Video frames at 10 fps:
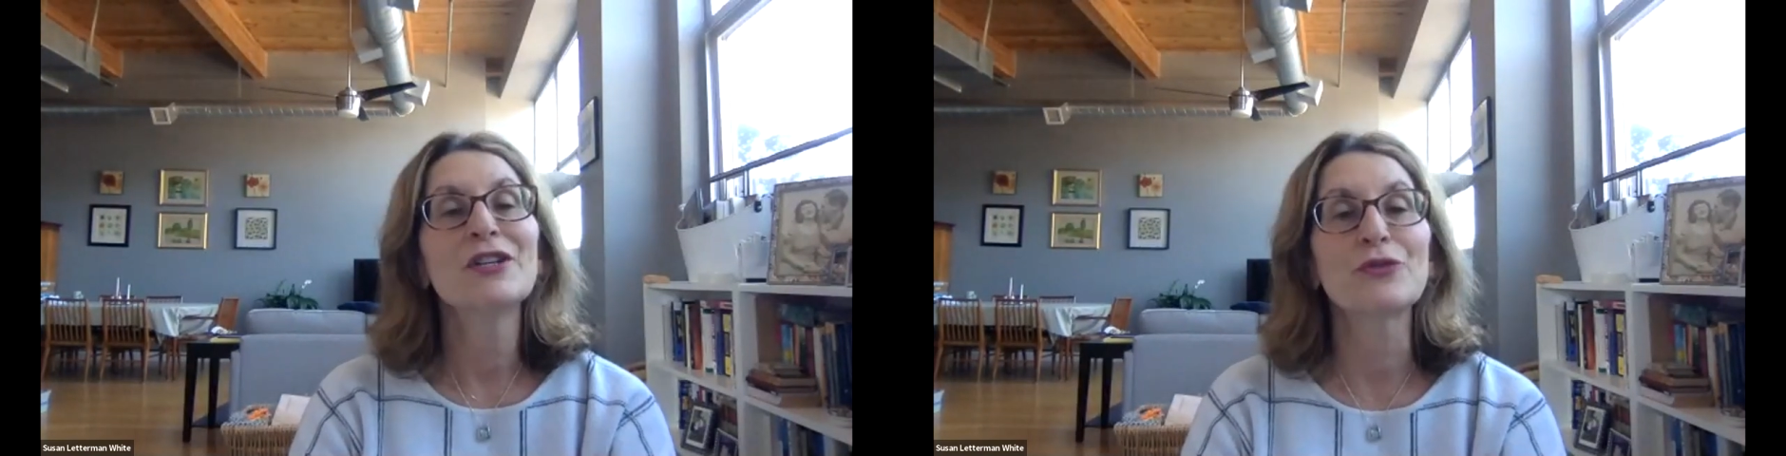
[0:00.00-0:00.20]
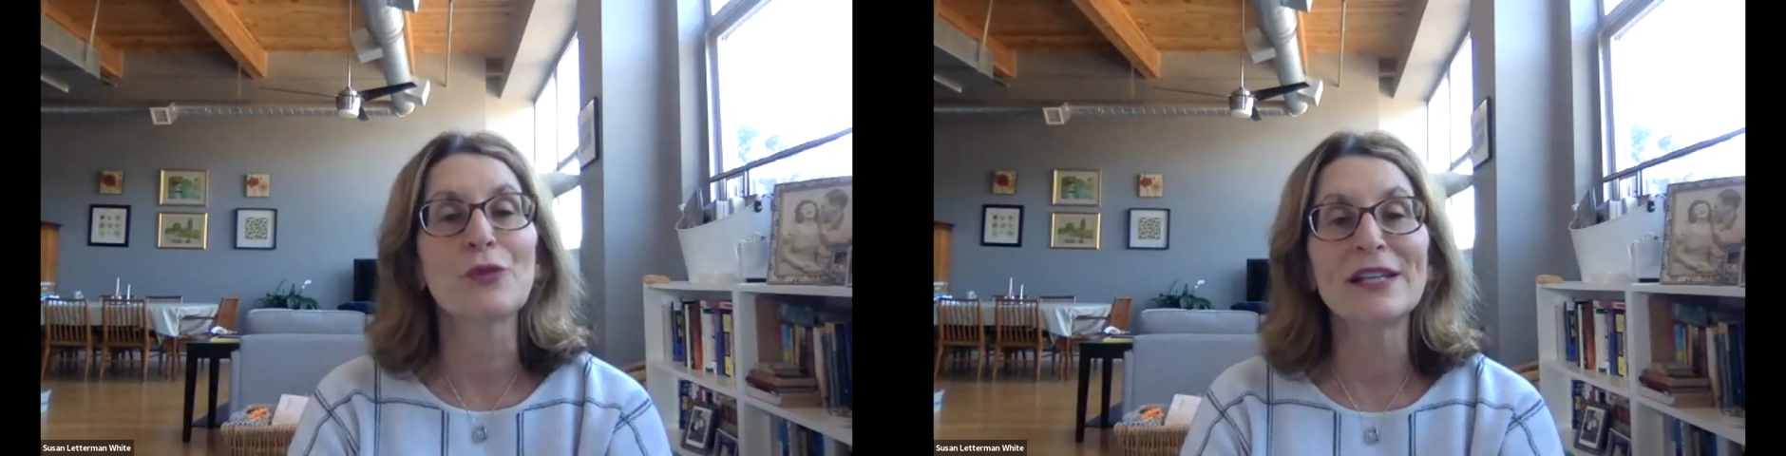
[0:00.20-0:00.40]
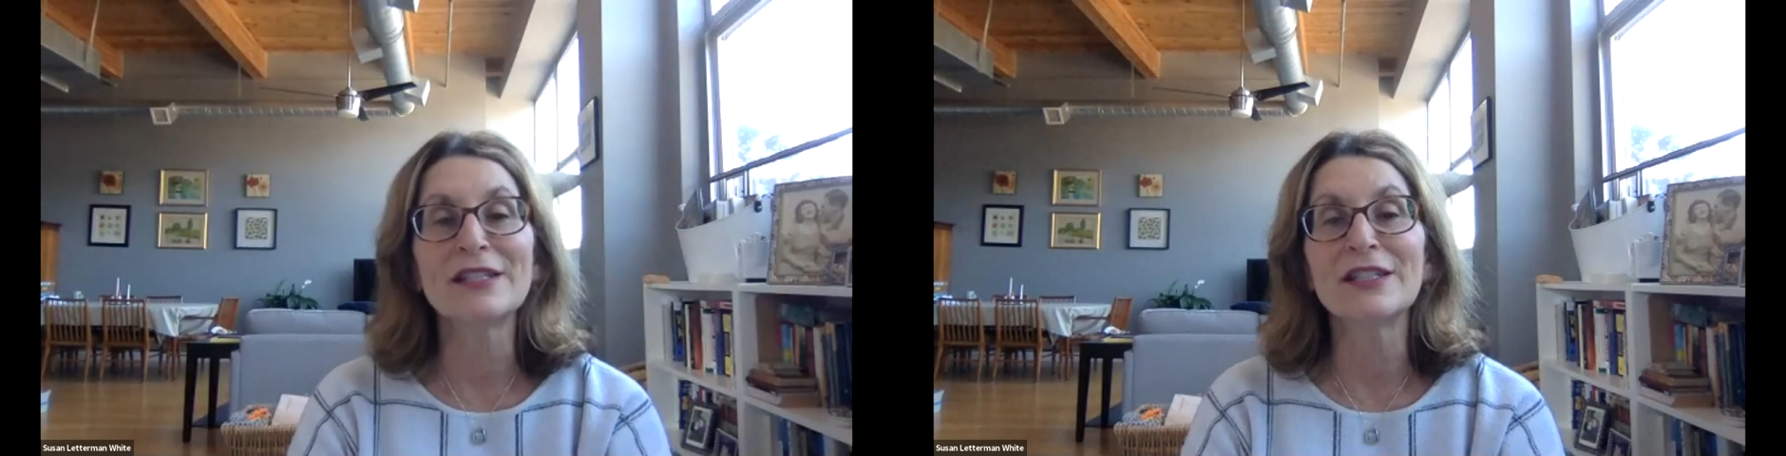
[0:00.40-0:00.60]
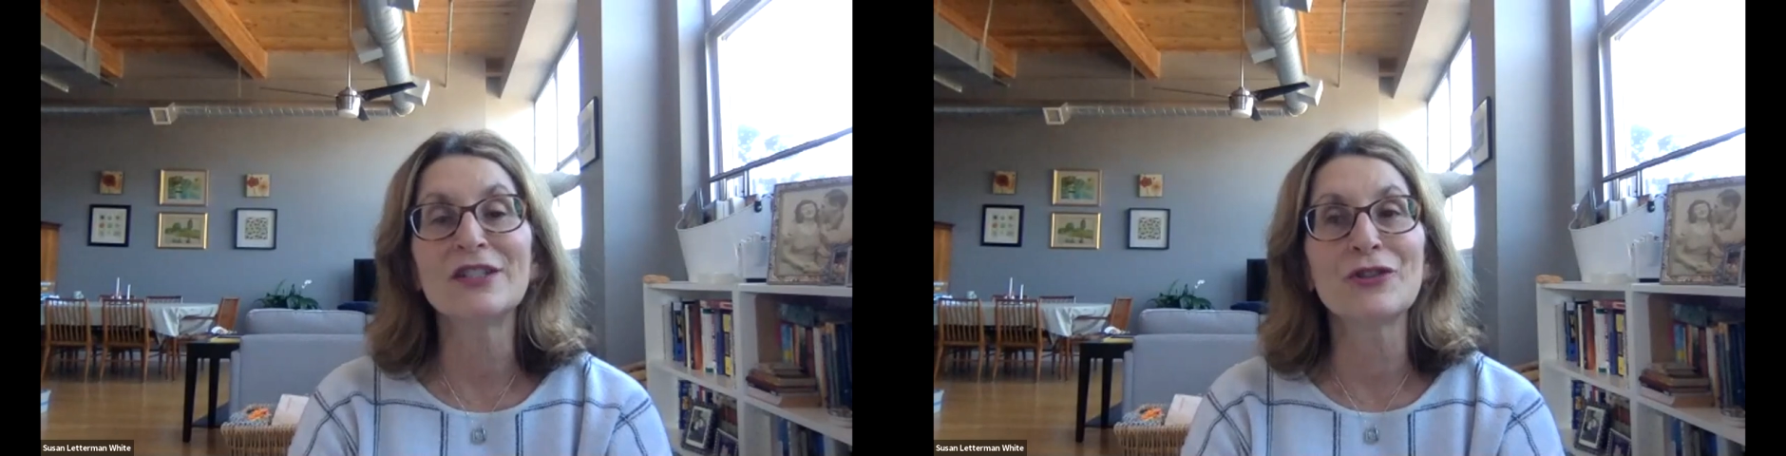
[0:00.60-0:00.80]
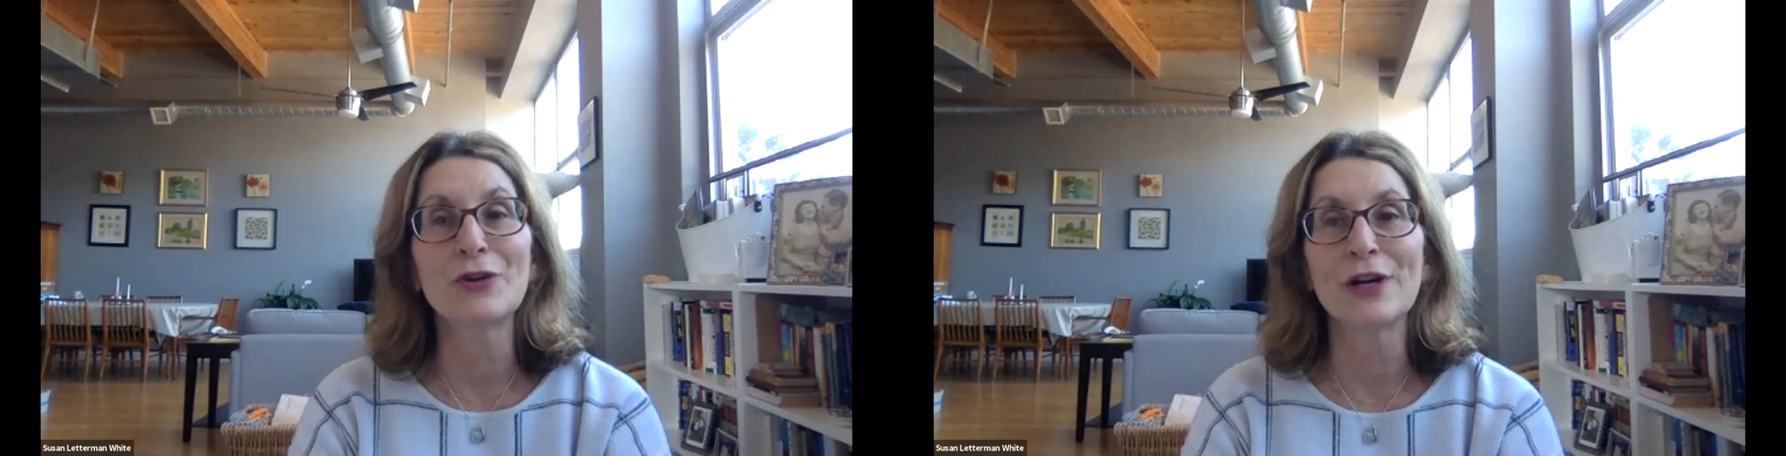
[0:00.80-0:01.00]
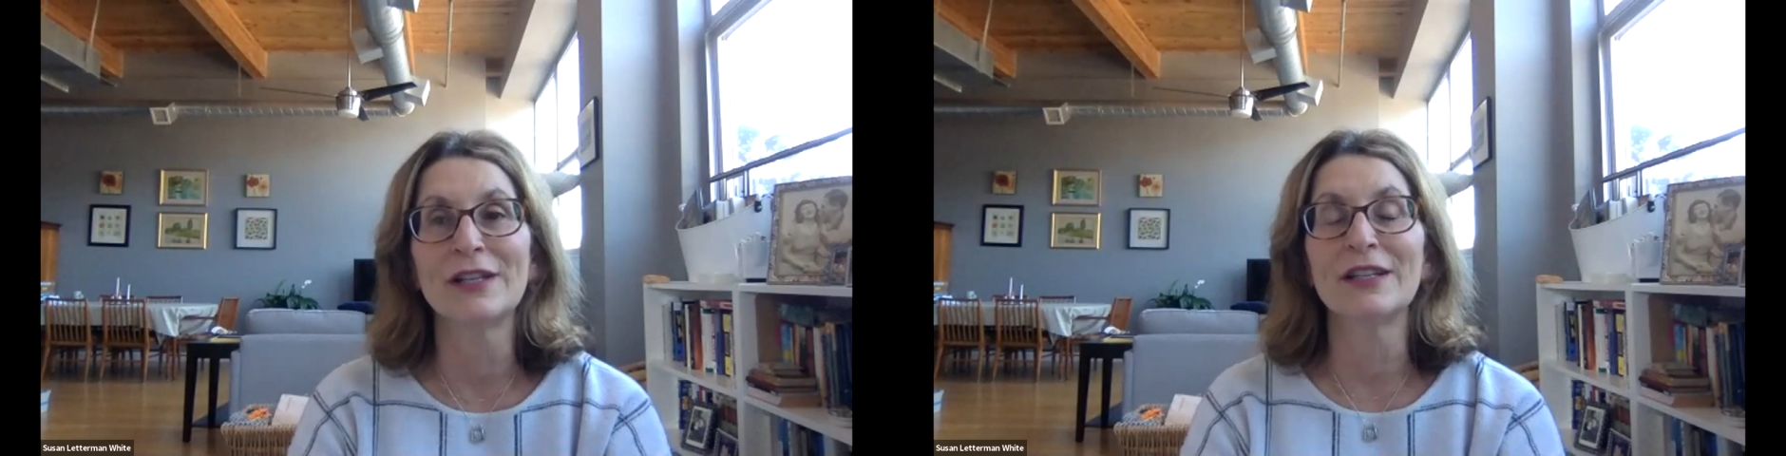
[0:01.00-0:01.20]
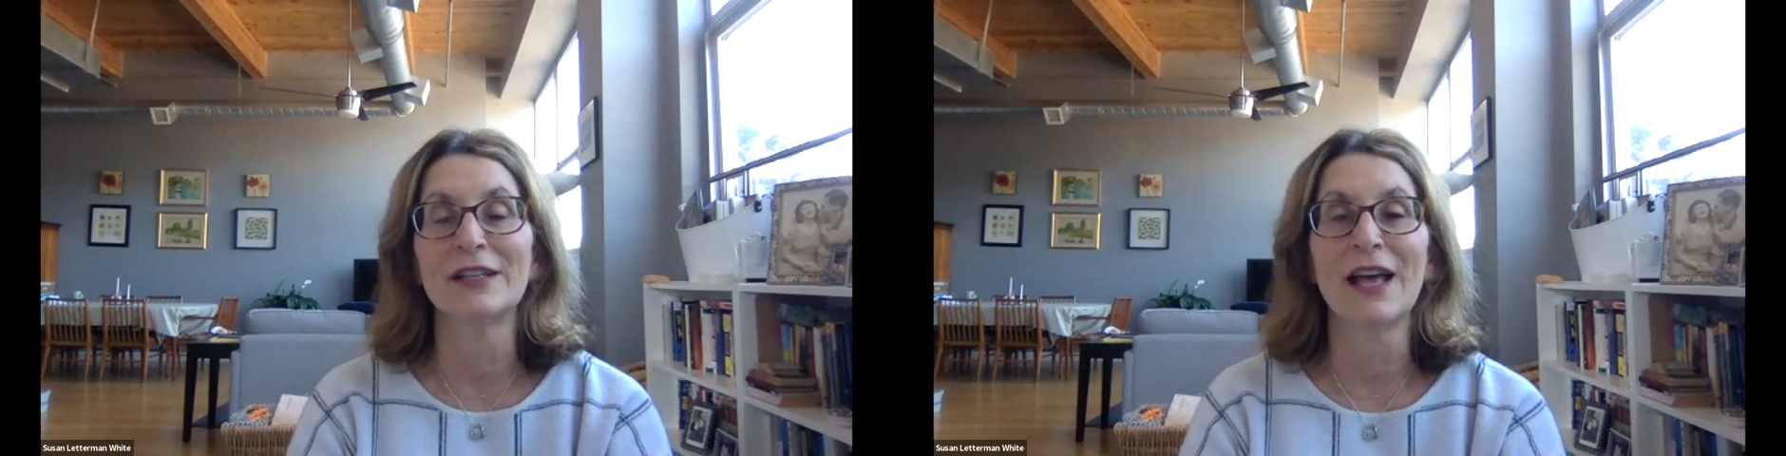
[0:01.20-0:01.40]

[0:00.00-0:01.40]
Tracey joined